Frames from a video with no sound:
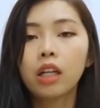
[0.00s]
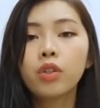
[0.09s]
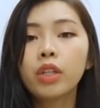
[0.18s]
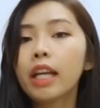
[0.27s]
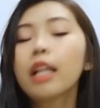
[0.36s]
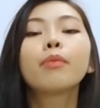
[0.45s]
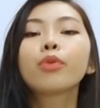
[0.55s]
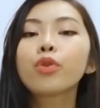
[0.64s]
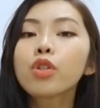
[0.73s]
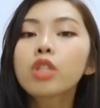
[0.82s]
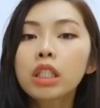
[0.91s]
you can
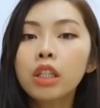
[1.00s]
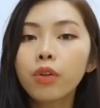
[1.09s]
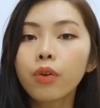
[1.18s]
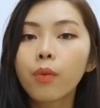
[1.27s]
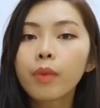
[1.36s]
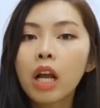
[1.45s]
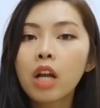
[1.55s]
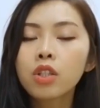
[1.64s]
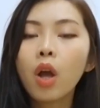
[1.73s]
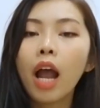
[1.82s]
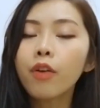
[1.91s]
improve your skill.
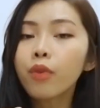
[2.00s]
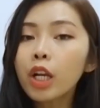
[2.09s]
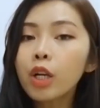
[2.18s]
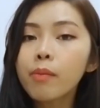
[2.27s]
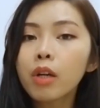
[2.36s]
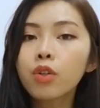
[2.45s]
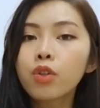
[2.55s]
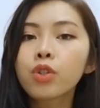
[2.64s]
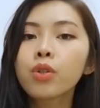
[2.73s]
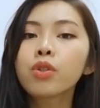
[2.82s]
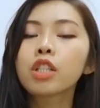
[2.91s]
So I recommend you
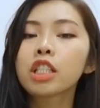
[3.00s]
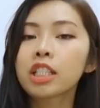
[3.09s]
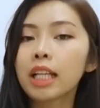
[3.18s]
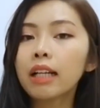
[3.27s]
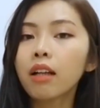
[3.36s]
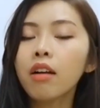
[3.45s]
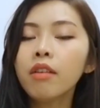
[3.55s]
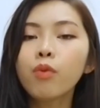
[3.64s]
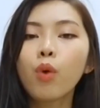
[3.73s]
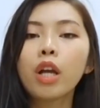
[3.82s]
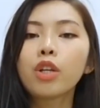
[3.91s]
should stand
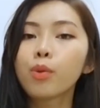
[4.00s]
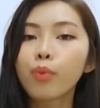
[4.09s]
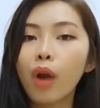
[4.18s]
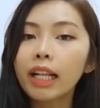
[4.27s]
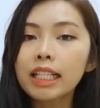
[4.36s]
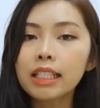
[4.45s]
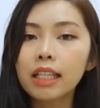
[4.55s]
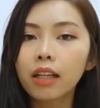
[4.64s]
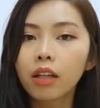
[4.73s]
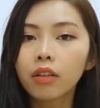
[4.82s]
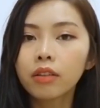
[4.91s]
up when you're
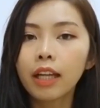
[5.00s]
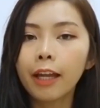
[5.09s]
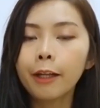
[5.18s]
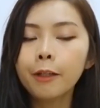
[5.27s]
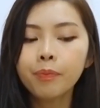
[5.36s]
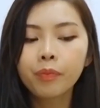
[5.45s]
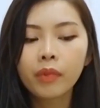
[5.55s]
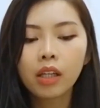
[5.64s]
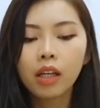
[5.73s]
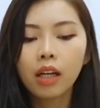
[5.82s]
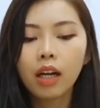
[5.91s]
practicing, okay?
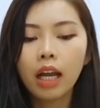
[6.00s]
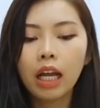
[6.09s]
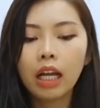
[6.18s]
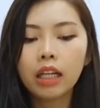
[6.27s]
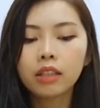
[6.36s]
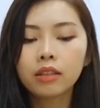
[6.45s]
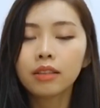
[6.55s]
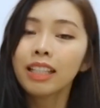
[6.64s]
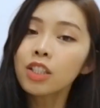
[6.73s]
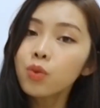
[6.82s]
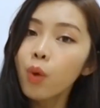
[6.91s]
And
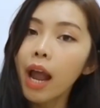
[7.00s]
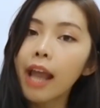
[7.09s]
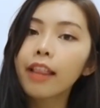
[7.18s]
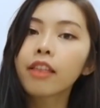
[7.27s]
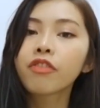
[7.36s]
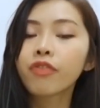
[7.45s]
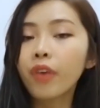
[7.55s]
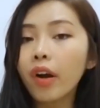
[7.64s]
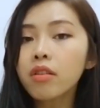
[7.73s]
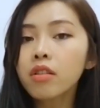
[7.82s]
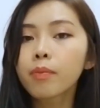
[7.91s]
that's why the
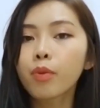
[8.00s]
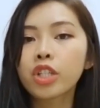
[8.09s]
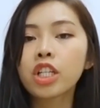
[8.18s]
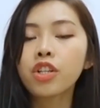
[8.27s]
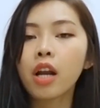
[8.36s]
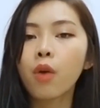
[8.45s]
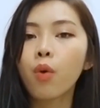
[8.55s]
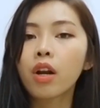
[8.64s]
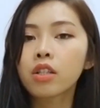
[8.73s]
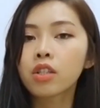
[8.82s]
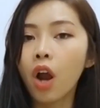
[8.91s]
first position I
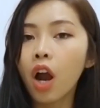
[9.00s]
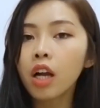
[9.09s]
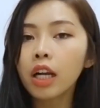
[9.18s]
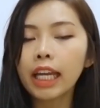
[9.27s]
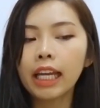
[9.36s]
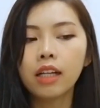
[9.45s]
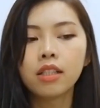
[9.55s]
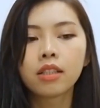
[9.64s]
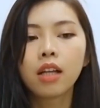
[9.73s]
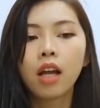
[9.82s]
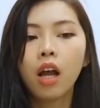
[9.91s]
want to talk is